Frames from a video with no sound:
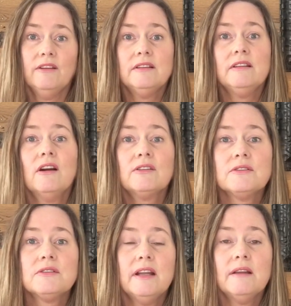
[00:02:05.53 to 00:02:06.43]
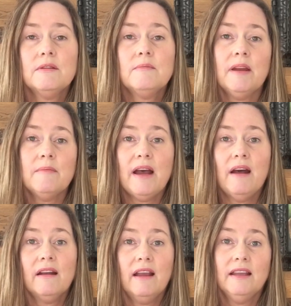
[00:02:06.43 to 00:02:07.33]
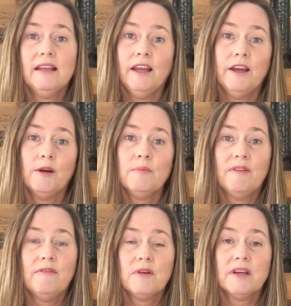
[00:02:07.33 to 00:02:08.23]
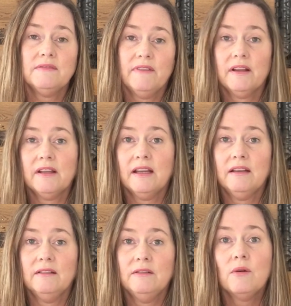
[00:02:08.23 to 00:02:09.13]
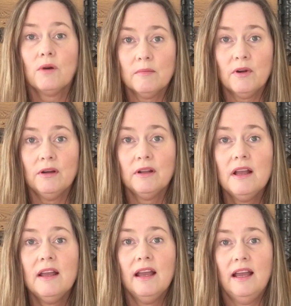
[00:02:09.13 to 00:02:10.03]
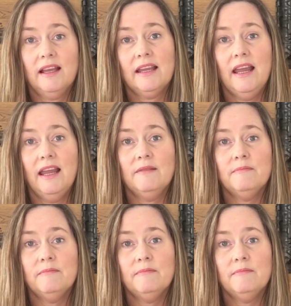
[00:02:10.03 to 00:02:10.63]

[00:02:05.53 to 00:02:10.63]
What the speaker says: The doctor said it would be about a year before he's feeling normal again.